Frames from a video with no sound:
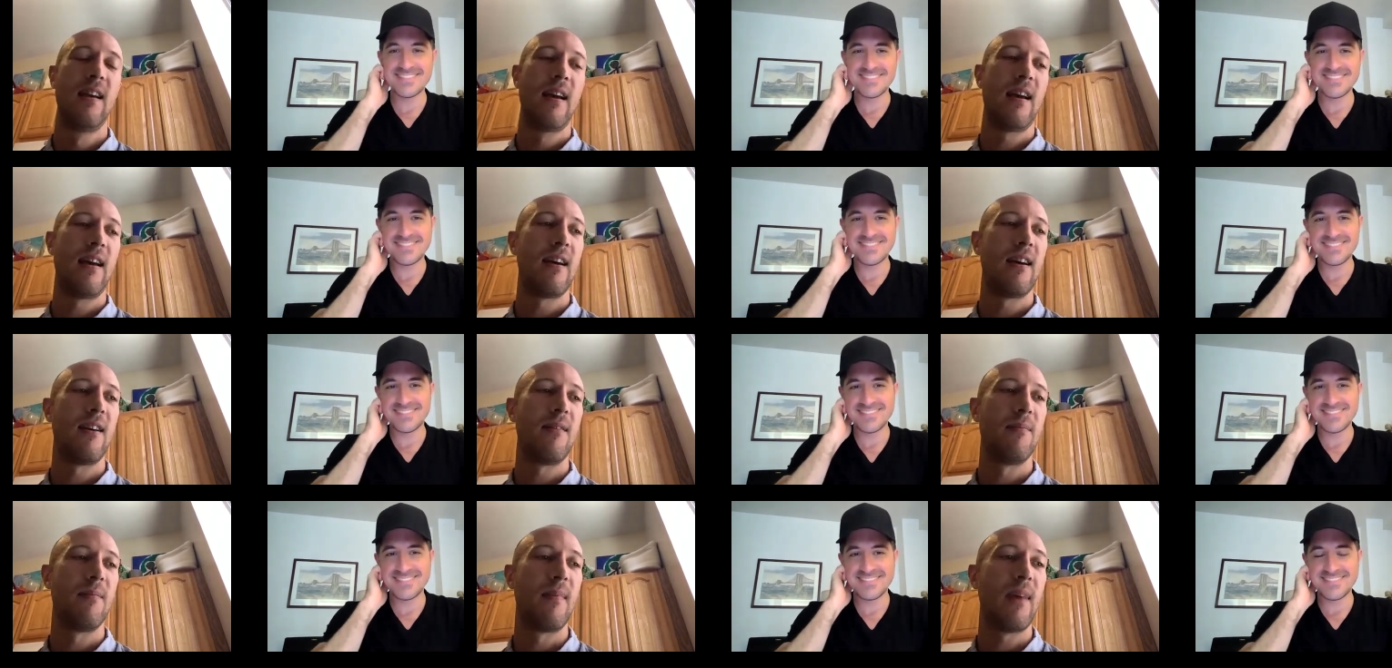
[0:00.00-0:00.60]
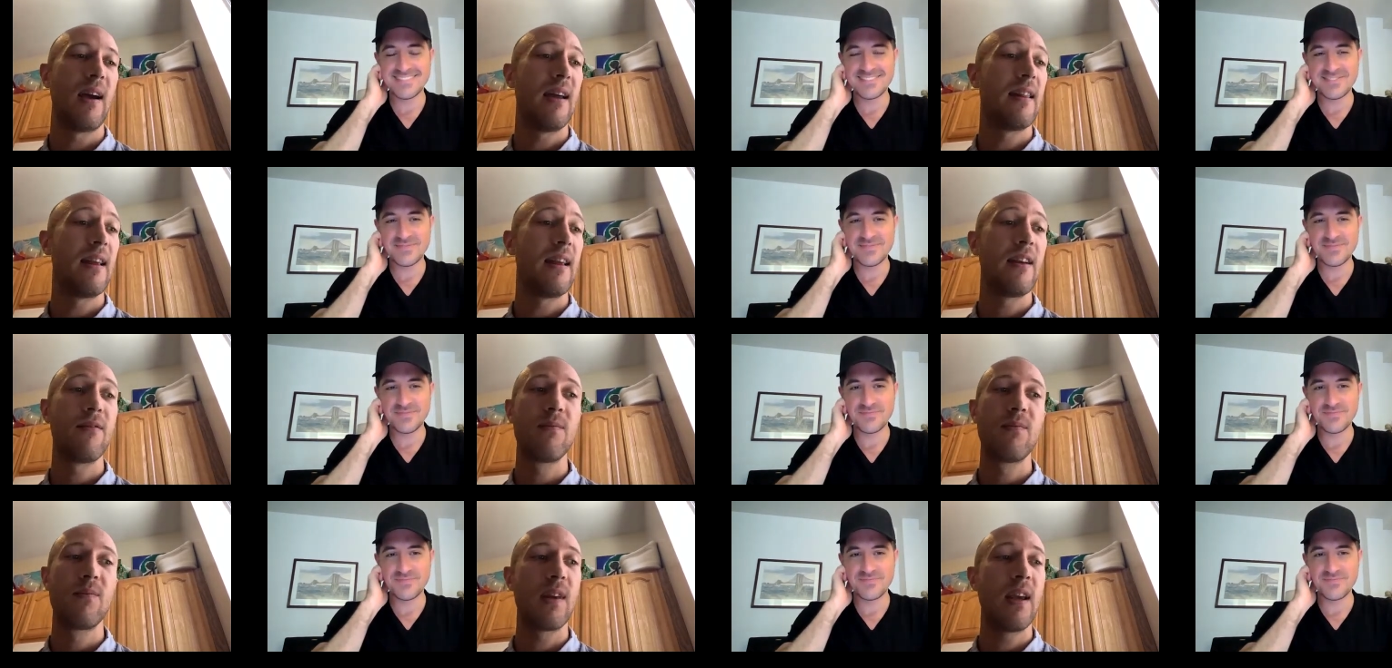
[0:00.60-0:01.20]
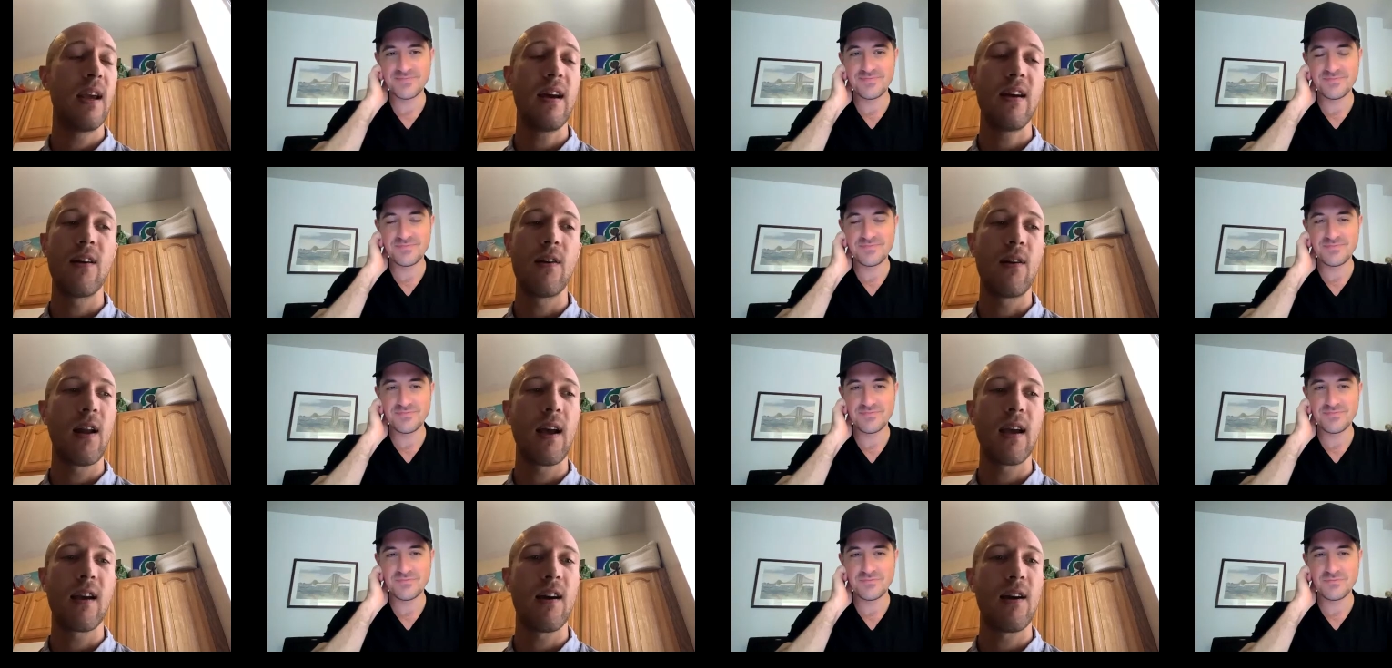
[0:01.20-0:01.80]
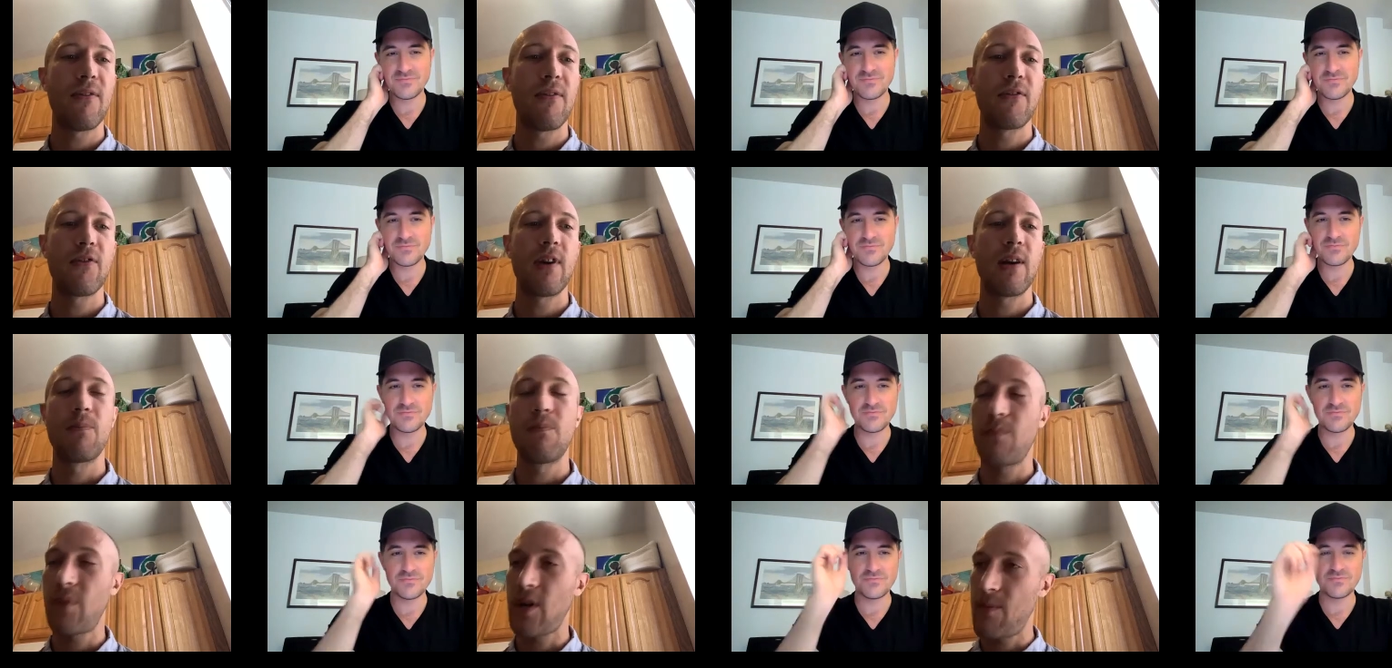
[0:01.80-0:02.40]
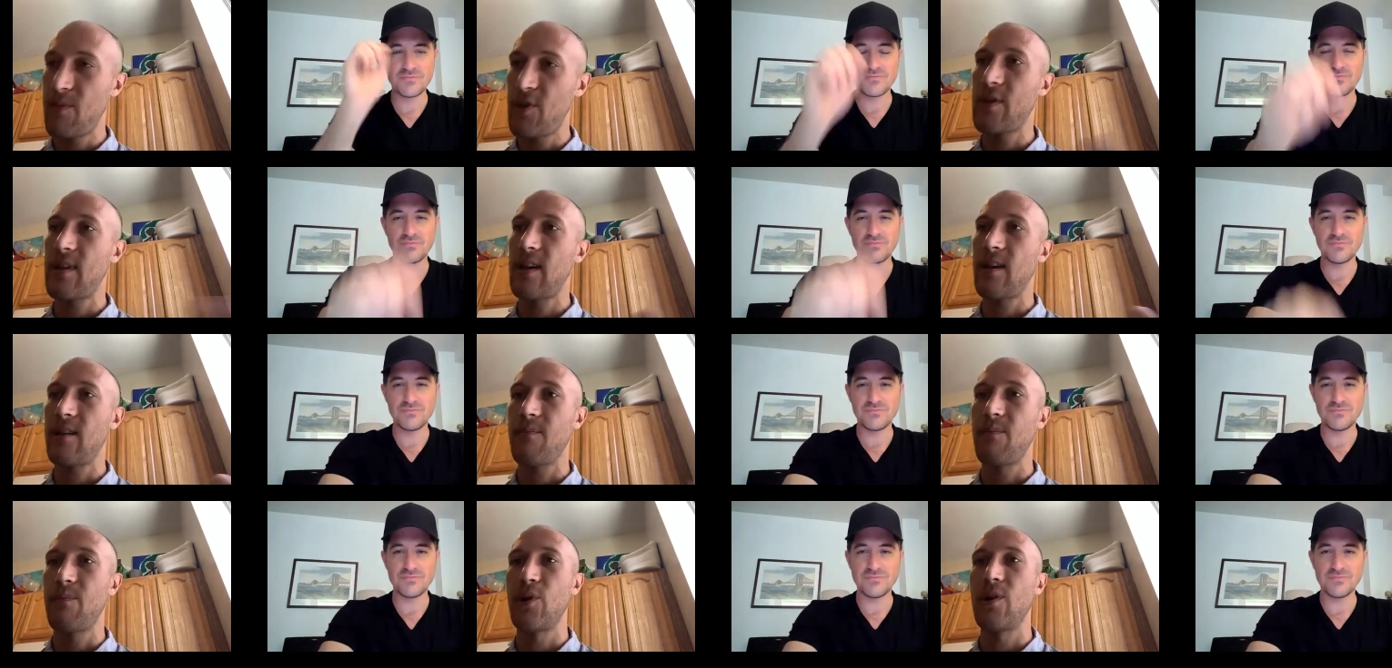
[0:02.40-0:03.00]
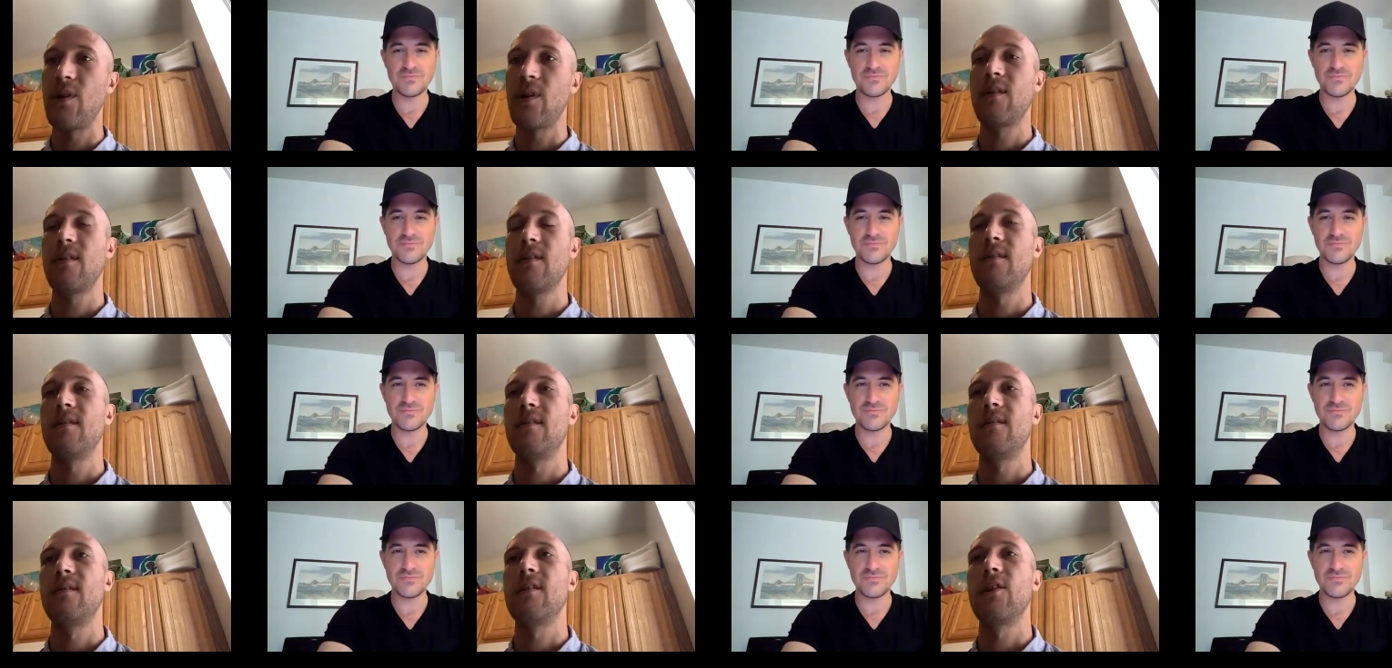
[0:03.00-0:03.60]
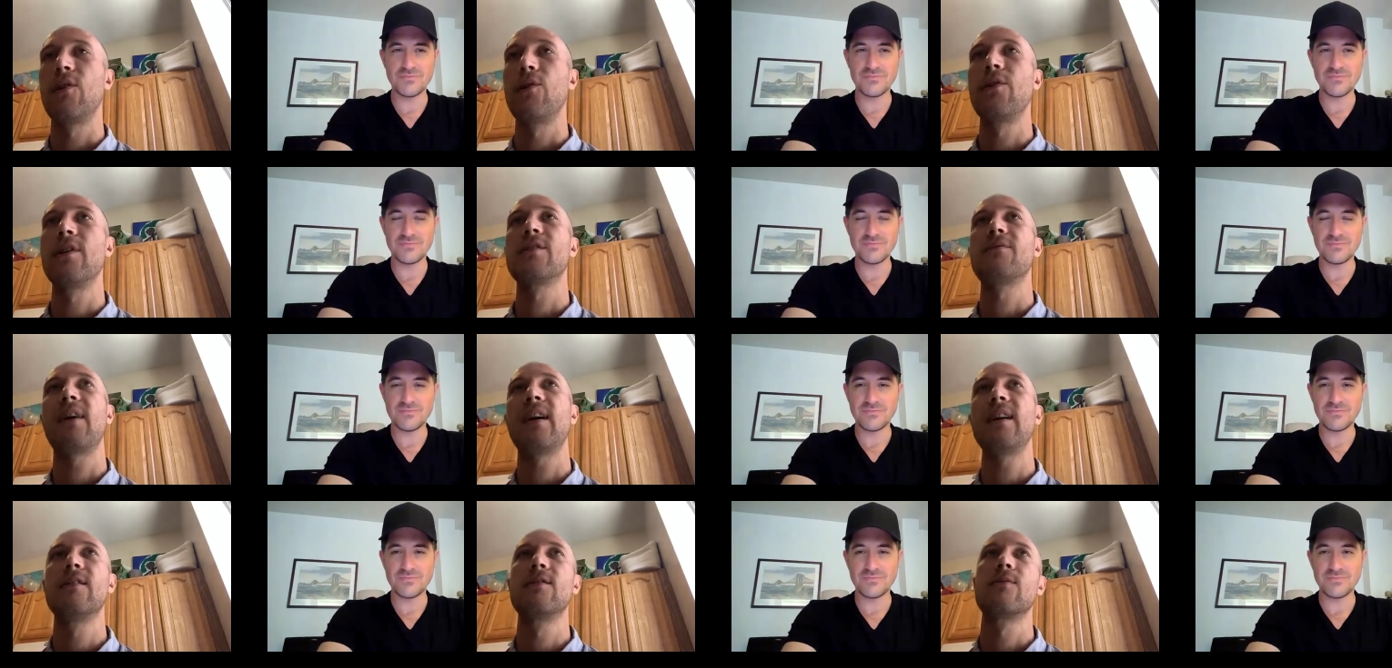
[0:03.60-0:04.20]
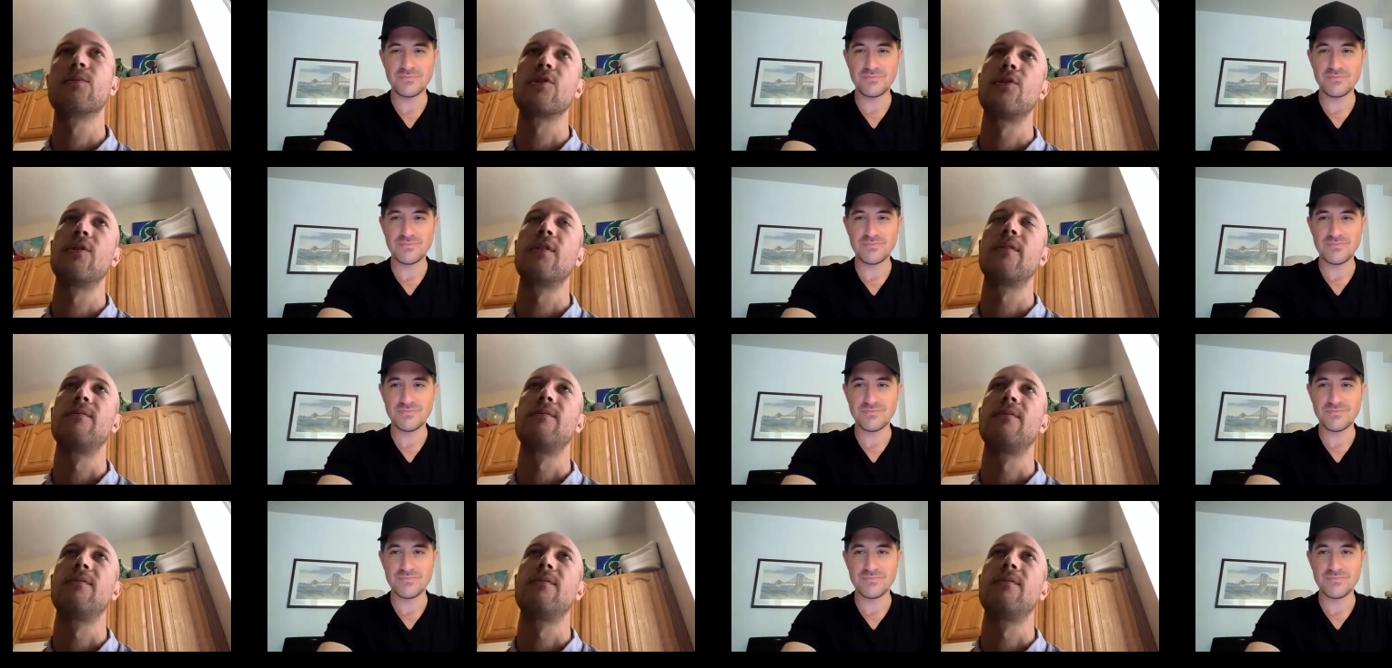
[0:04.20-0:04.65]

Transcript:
Speaker 1: Um, and then, yeah, like after I published that book and the Glorious Veins were sort of